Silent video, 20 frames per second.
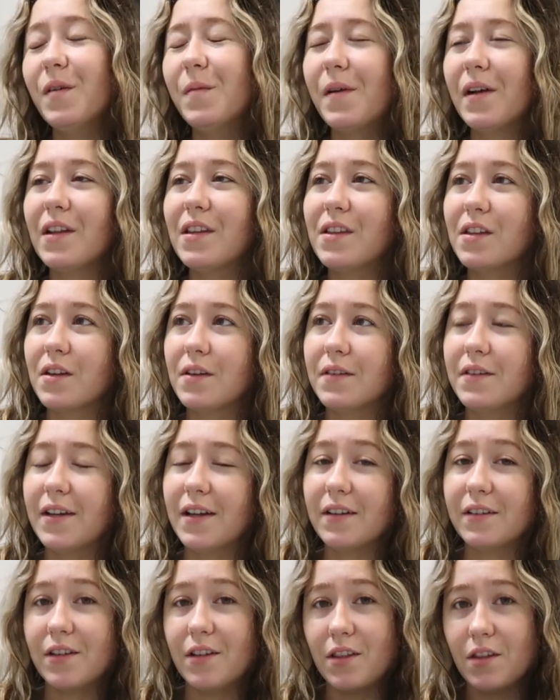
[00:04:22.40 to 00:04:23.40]
We're about to go
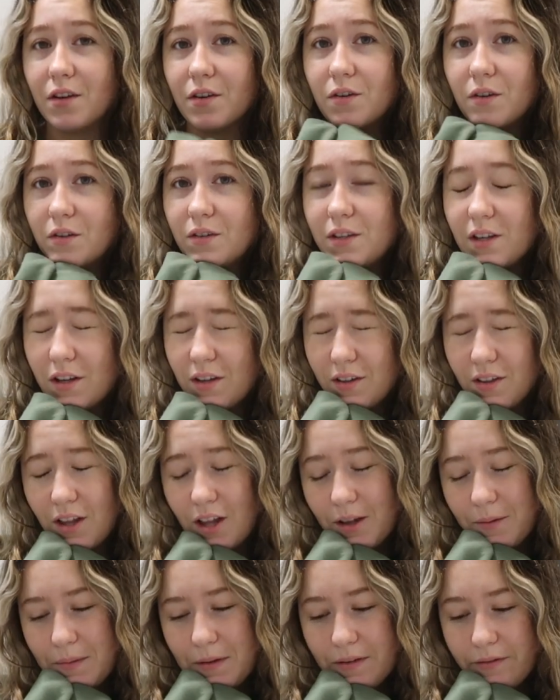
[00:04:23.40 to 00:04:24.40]
down to the hotel
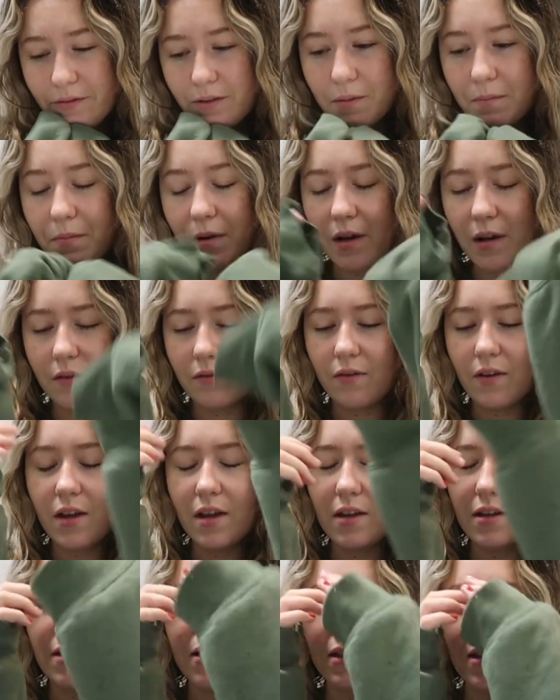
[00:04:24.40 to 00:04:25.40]
lobby for
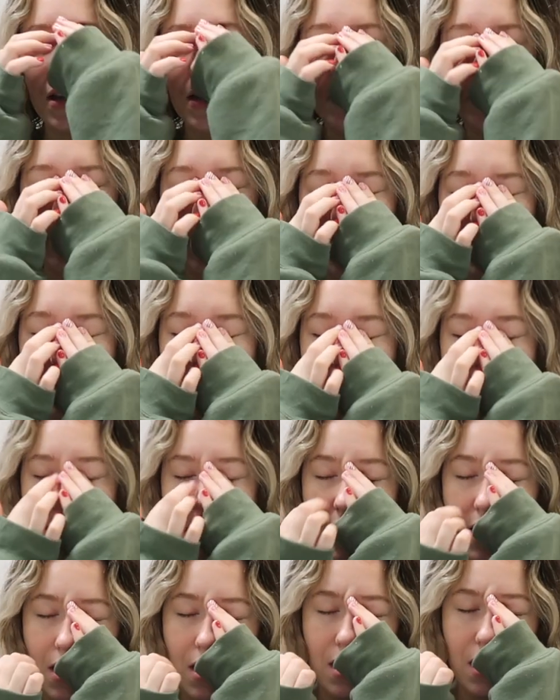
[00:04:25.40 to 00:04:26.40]
breakfast and we're gonna
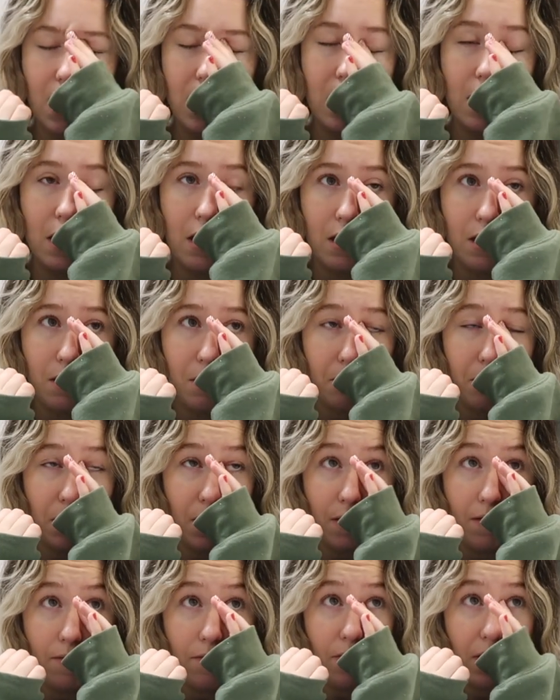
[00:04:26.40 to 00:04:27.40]
meet
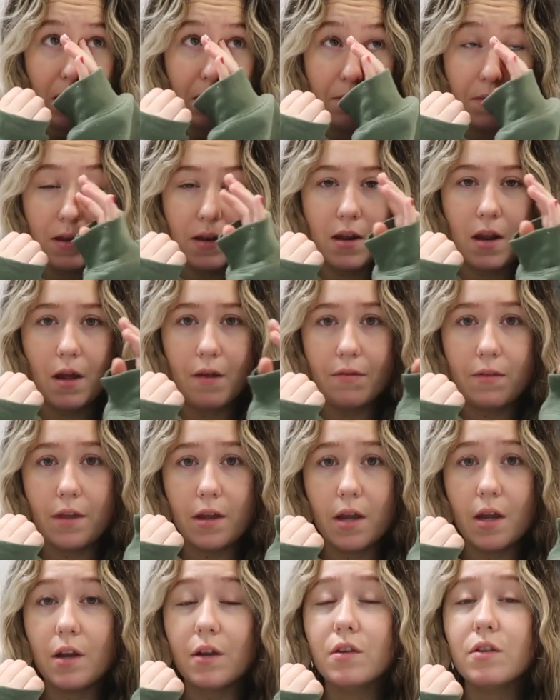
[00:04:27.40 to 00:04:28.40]
my family down there.